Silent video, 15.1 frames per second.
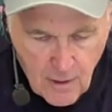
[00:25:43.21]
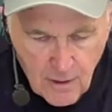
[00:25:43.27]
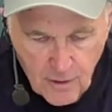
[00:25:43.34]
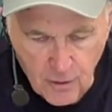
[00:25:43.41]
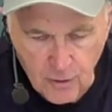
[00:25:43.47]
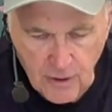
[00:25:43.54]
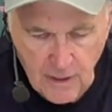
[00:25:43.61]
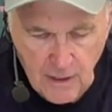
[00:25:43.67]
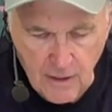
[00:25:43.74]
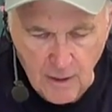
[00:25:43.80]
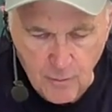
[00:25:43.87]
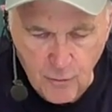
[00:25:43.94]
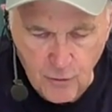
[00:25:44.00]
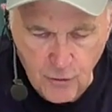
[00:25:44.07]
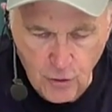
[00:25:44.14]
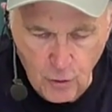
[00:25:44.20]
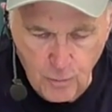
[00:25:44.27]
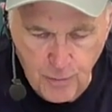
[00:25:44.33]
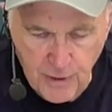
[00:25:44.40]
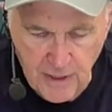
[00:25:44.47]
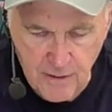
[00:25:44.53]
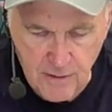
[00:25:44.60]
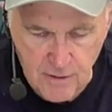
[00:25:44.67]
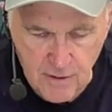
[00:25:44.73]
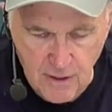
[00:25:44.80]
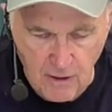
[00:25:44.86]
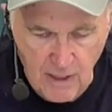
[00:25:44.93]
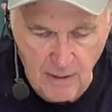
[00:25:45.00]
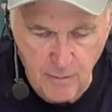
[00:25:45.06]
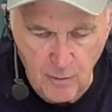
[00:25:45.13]
You're going to end up with 2 pieces.
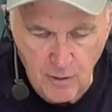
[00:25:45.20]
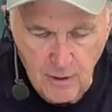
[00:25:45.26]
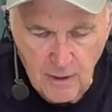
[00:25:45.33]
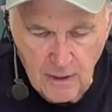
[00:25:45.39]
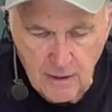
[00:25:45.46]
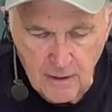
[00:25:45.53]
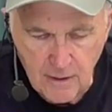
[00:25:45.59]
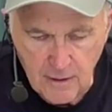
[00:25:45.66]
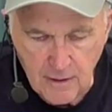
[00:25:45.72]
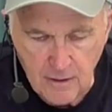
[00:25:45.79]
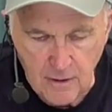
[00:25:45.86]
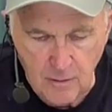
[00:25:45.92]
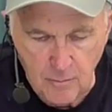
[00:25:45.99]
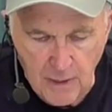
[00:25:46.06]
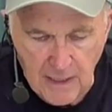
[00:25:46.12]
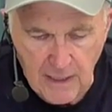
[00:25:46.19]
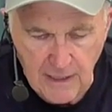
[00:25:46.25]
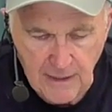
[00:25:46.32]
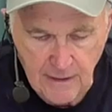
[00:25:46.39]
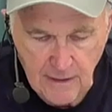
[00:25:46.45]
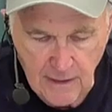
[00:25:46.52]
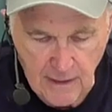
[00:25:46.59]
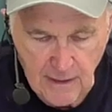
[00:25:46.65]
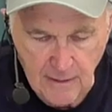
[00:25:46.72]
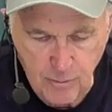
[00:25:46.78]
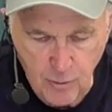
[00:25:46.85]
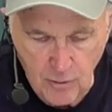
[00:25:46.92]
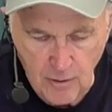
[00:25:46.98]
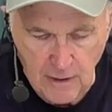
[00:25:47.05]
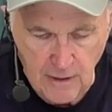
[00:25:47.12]
Now on mine,
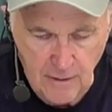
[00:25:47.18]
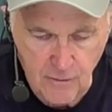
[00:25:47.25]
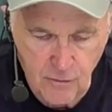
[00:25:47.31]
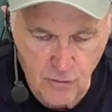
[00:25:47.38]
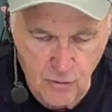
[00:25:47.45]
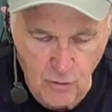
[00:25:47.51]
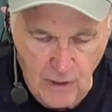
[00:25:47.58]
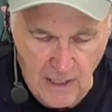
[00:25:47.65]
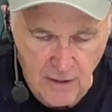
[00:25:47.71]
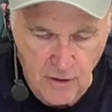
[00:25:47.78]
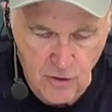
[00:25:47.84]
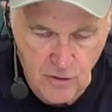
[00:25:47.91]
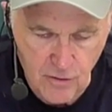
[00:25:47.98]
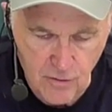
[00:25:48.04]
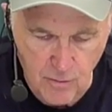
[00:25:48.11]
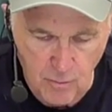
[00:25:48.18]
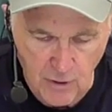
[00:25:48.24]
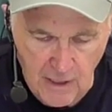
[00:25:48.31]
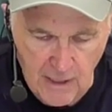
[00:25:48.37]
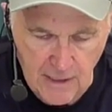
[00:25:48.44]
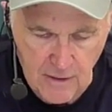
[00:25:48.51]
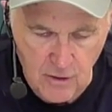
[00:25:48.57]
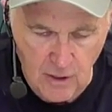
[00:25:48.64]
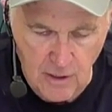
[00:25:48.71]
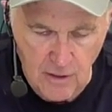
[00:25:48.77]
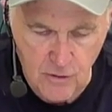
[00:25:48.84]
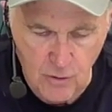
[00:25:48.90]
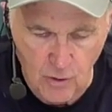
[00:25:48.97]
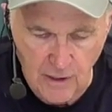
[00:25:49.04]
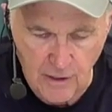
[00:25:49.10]
I scratched some lines on it
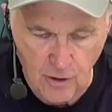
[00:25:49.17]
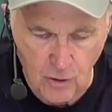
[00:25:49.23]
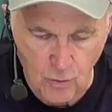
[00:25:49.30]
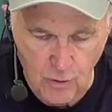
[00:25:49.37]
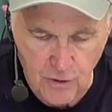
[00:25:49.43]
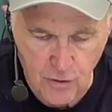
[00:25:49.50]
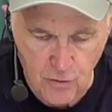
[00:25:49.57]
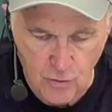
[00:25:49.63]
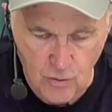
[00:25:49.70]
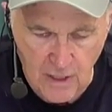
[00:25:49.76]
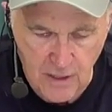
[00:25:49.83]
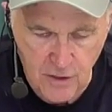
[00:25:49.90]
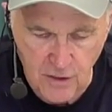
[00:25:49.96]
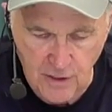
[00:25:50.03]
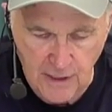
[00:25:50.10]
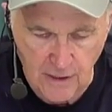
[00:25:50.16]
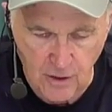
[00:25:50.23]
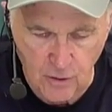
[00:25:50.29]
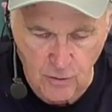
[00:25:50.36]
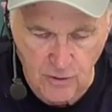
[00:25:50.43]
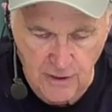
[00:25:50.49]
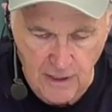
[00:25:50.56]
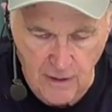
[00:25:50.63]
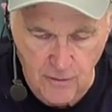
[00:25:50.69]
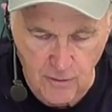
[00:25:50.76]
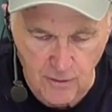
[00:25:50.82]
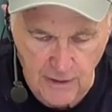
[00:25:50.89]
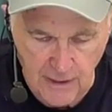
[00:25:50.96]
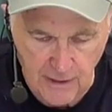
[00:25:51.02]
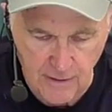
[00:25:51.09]
so I know which direction they go together
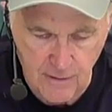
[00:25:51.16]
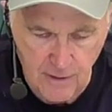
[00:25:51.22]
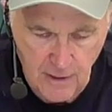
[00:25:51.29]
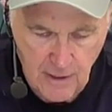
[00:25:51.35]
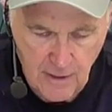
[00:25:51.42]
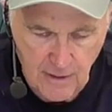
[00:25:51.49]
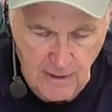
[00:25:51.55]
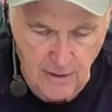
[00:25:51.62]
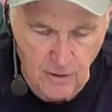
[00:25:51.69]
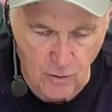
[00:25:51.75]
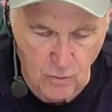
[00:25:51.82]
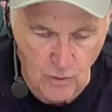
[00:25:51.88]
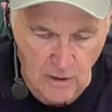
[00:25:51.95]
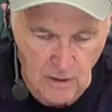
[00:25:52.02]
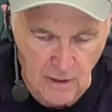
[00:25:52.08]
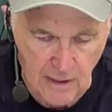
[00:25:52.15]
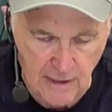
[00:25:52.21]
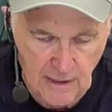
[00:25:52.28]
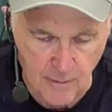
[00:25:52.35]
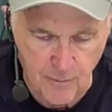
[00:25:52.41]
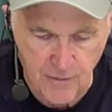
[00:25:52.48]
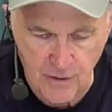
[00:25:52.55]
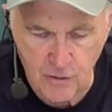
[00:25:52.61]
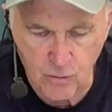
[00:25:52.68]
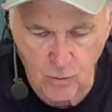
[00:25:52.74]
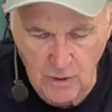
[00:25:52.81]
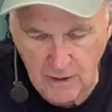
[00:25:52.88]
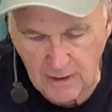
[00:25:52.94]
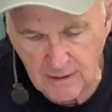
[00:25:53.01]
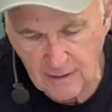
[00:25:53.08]
in case they don't want to line up this
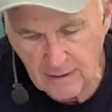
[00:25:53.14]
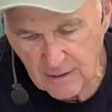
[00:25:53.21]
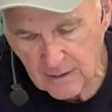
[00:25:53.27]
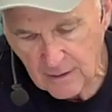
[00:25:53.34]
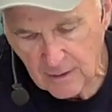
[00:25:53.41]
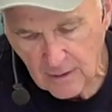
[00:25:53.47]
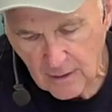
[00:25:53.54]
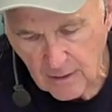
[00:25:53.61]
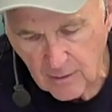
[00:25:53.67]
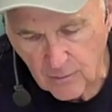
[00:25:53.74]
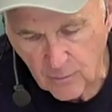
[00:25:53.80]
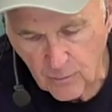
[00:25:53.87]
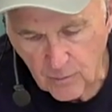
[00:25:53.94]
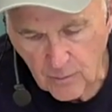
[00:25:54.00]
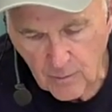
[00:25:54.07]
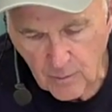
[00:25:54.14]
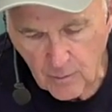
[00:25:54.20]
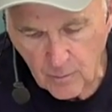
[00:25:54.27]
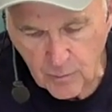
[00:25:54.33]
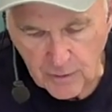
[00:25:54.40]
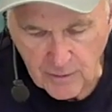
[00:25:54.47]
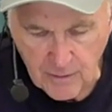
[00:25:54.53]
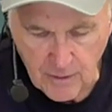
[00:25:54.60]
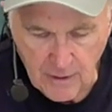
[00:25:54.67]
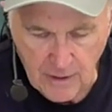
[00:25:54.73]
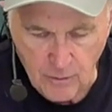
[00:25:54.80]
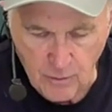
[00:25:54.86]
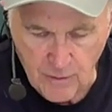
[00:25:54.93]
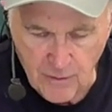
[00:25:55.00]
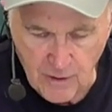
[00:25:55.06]
way. But
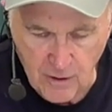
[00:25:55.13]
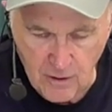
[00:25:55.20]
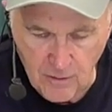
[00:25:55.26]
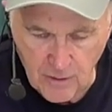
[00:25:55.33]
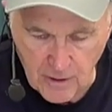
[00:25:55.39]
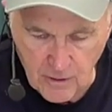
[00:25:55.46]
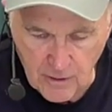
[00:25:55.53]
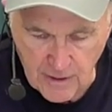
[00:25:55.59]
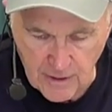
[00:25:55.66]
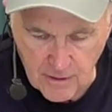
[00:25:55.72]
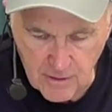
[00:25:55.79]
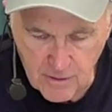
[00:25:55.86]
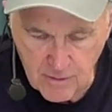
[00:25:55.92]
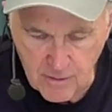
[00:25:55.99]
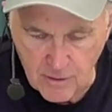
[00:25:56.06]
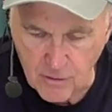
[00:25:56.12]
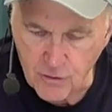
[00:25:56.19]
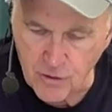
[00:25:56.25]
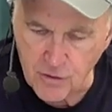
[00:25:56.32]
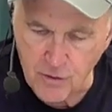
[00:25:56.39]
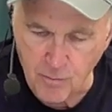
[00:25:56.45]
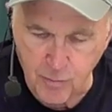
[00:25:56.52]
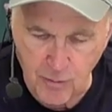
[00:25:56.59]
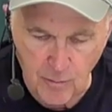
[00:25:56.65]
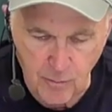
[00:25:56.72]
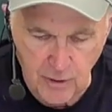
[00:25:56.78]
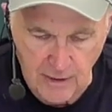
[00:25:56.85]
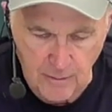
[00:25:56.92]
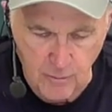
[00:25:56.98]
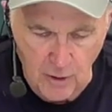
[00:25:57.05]
anyway, there it is. There's just a
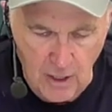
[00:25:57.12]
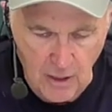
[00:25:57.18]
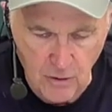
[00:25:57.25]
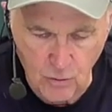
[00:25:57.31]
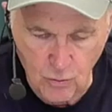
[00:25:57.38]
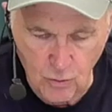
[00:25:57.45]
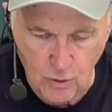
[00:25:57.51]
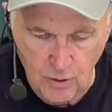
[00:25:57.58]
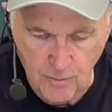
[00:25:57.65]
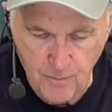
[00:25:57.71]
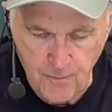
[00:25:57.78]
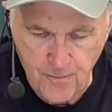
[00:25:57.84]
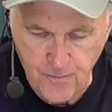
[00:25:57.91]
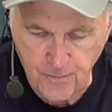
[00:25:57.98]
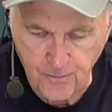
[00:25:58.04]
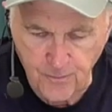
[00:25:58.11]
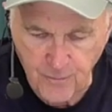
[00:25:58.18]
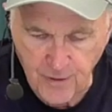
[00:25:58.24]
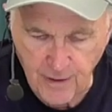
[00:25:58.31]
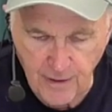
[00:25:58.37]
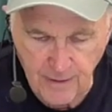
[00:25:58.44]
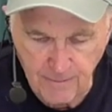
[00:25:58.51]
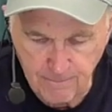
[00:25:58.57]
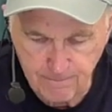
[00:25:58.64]
plain block of wood. Okay?